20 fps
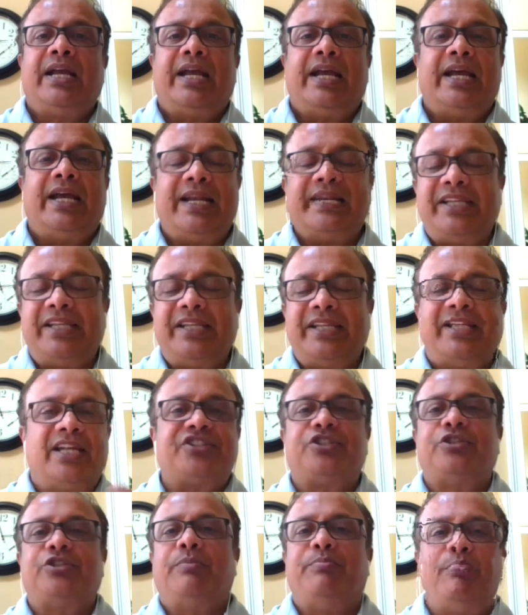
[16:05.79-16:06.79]
And I think
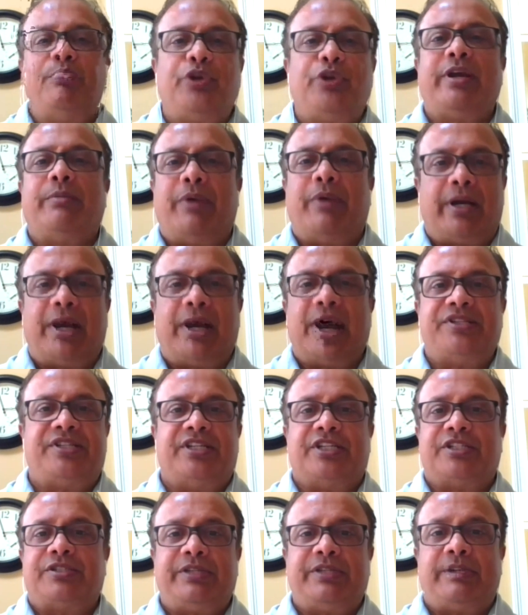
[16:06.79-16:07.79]
that's the beauty about
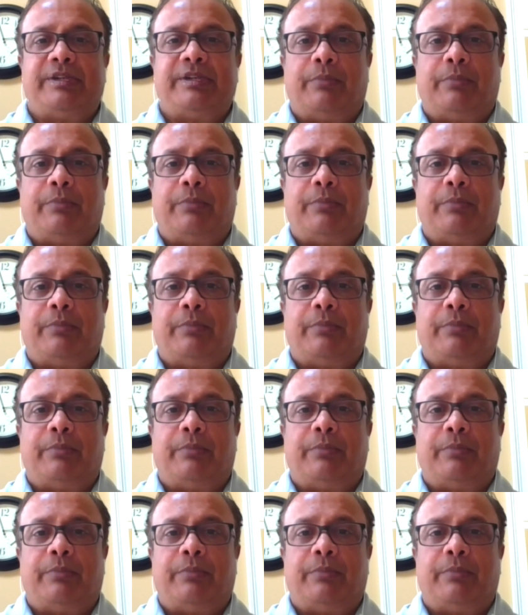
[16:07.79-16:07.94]
business.